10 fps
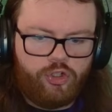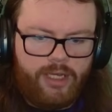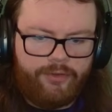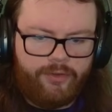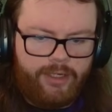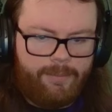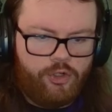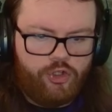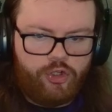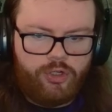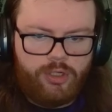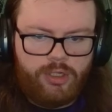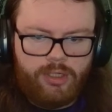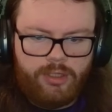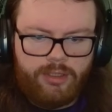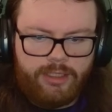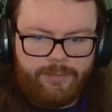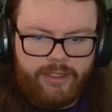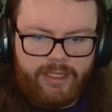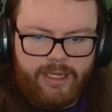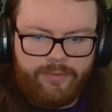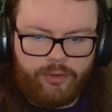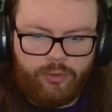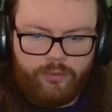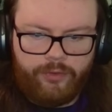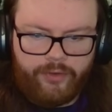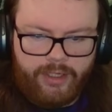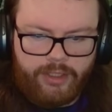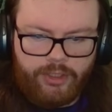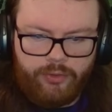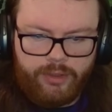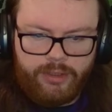Lots of damage. Keep me alive here, Corvus. Thank you.